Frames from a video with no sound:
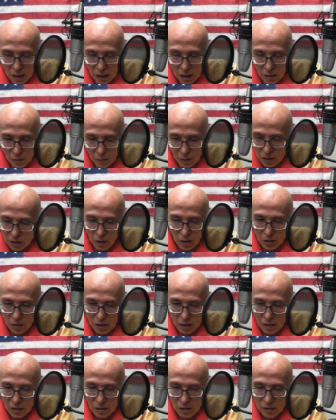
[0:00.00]
we're
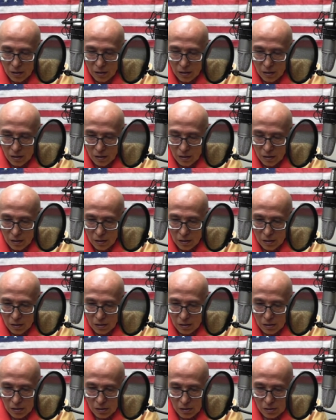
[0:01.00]
not
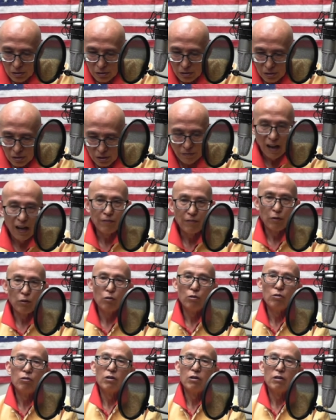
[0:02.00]

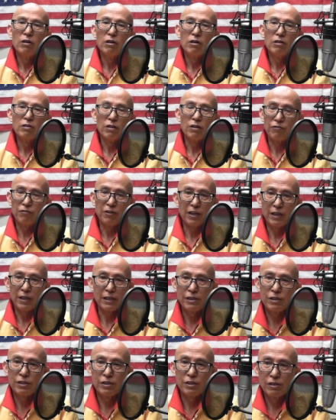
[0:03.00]
survival, the
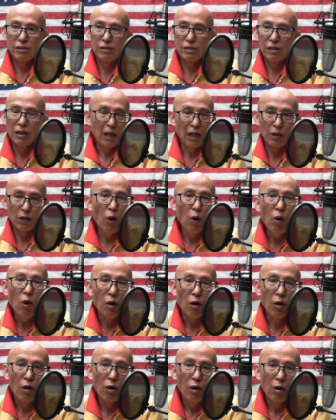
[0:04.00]
fittest at
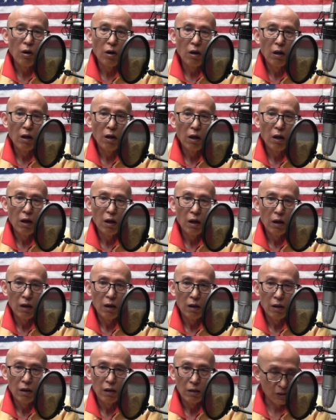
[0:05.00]
all.
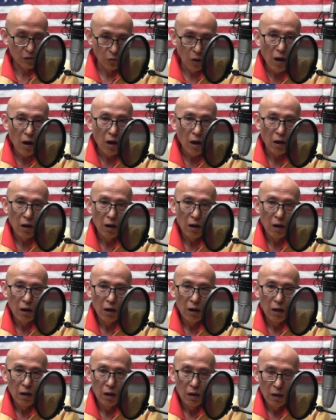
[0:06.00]
That's wrong.
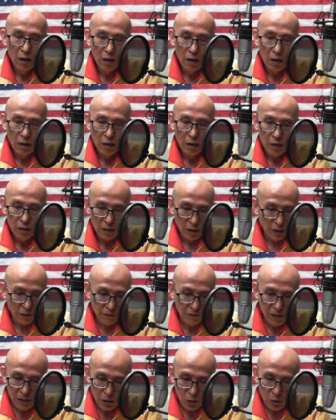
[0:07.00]
That
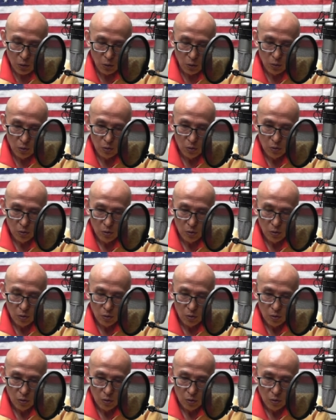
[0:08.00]
physical
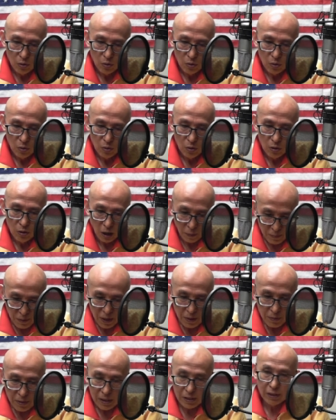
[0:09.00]

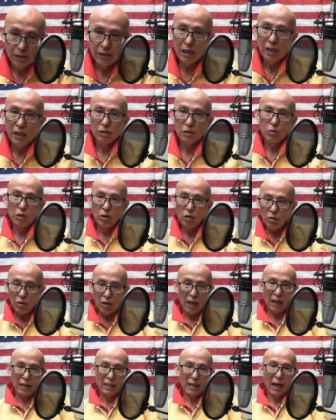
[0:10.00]
appearance, yes, we look
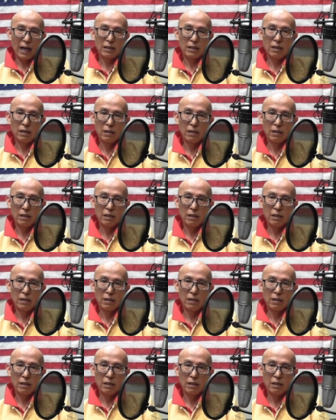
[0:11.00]
like that.